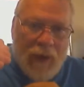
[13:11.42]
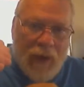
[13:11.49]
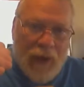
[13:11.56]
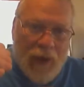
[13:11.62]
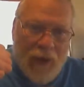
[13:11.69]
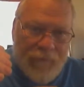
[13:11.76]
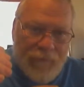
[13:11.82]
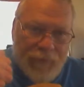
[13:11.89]

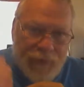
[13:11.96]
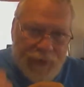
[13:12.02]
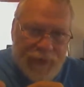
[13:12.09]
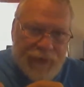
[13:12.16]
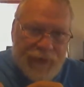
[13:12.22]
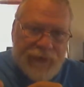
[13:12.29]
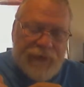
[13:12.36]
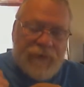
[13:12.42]
of
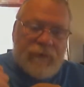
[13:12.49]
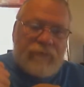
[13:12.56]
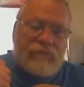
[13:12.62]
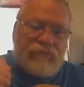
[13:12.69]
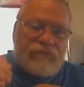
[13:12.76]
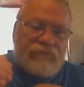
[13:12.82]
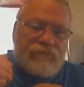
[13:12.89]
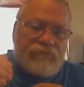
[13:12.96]
this
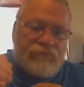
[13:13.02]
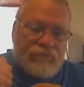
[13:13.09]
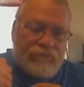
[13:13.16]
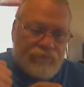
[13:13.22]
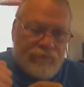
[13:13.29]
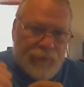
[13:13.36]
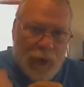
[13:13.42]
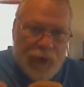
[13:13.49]

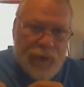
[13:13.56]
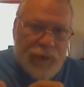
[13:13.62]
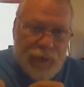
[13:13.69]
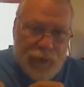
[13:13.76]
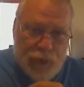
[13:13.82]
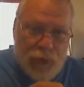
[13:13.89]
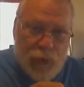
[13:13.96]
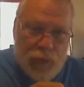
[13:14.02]
part
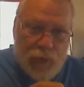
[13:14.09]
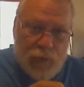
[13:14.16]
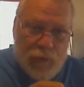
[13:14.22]
2,